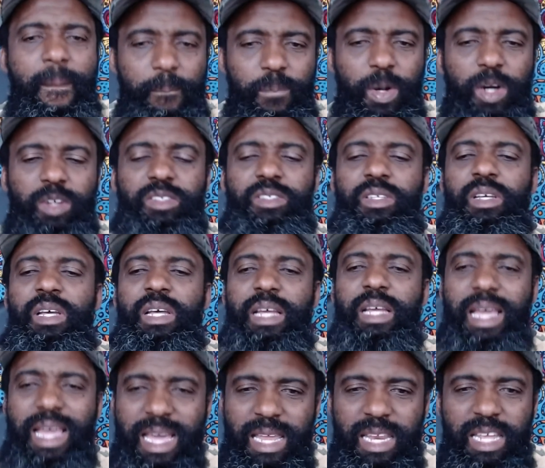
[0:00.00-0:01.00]
But
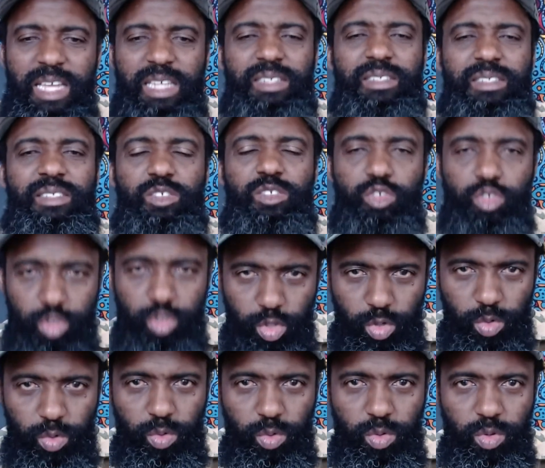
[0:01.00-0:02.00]
it is
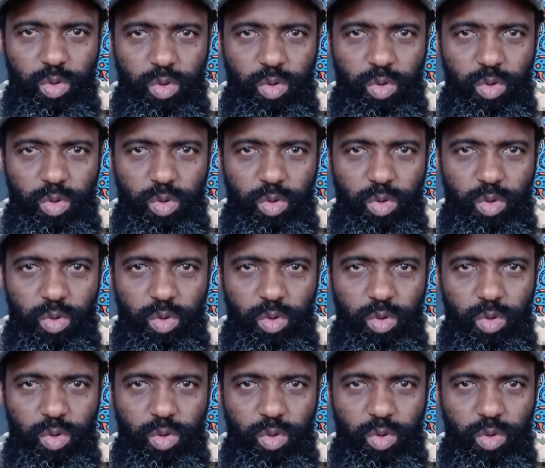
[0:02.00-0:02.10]
true.